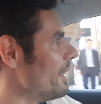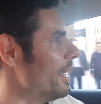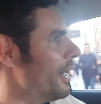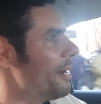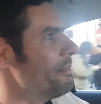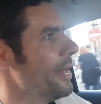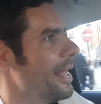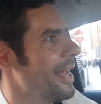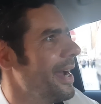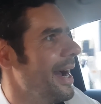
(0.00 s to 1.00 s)
Um,
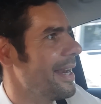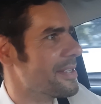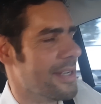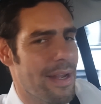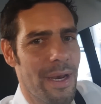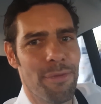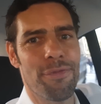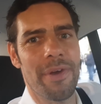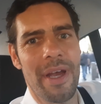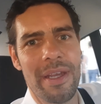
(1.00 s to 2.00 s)
and it's a kind
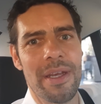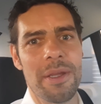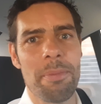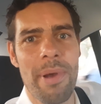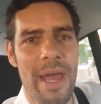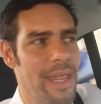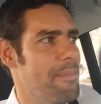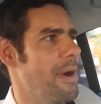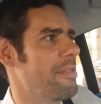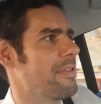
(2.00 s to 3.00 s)
of uh, you know you pay a
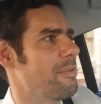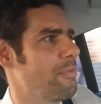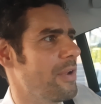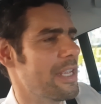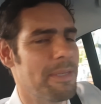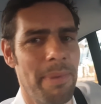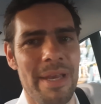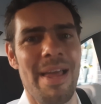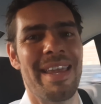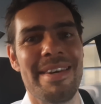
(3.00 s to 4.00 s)
monthly fee. It's a
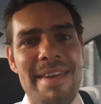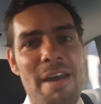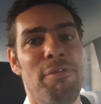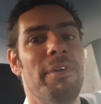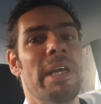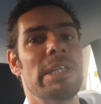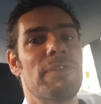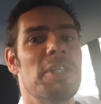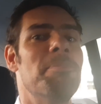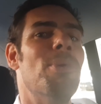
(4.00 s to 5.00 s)
bit like a Netflix
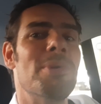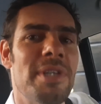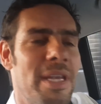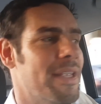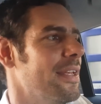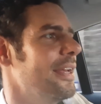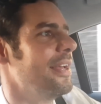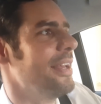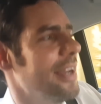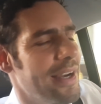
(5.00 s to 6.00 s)
for sporting
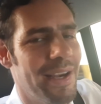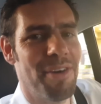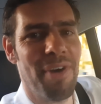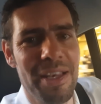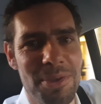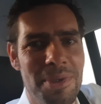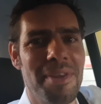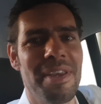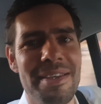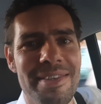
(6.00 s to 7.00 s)
uh, events, which I
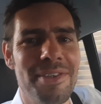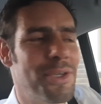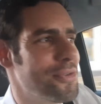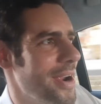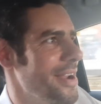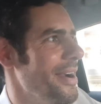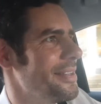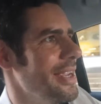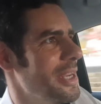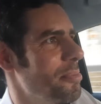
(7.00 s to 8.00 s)
think is such a great
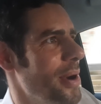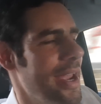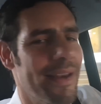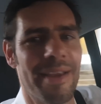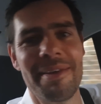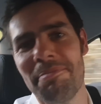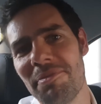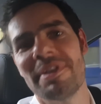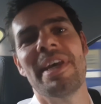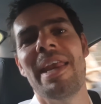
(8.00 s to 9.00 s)
idea. You pay like a
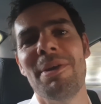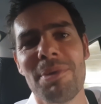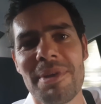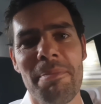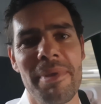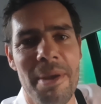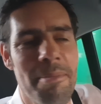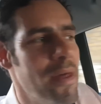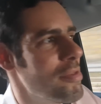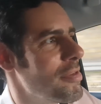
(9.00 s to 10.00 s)
tenner or something a
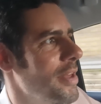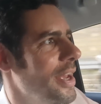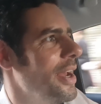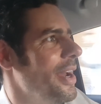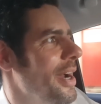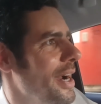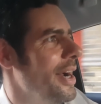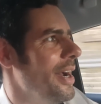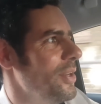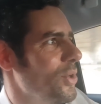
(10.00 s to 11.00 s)
month,
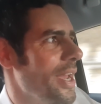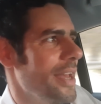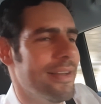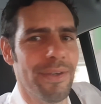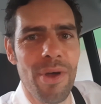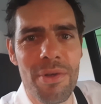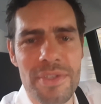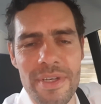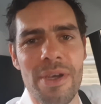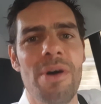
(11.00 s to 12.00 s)
uh, and you get
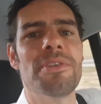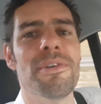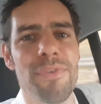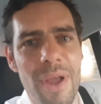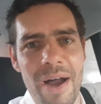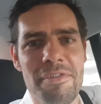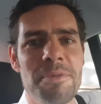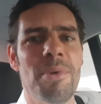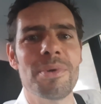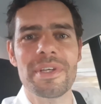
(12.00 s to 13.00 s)
lots and lots of live
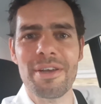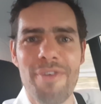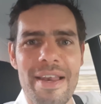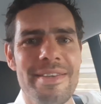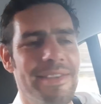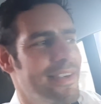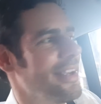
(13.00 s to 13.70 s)
sporting events